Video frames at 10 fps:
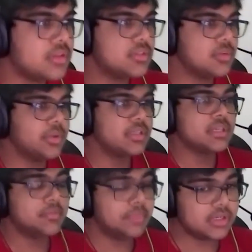So in
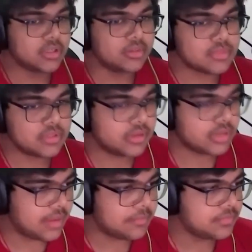simple terms,
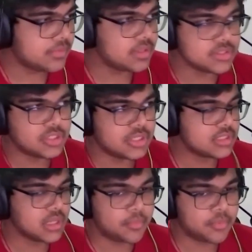RAM is
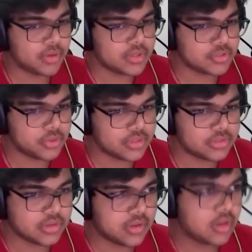just temporary
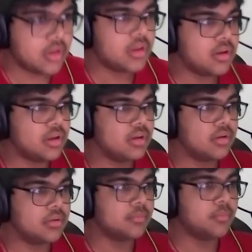storage.
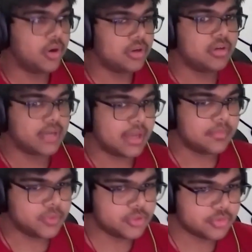Modern
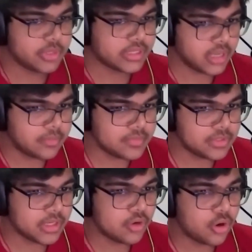RAM usually
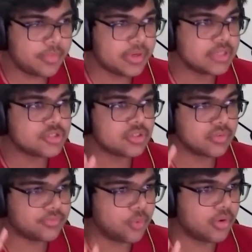comes in combinations
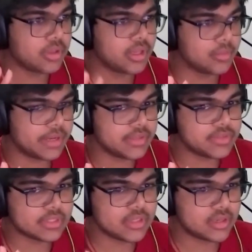of 4
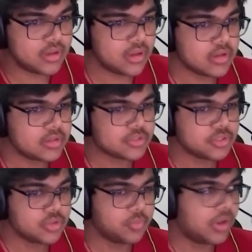gigabytes.
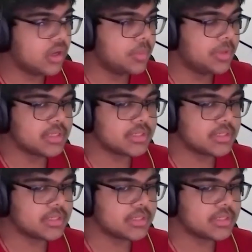So we're going to be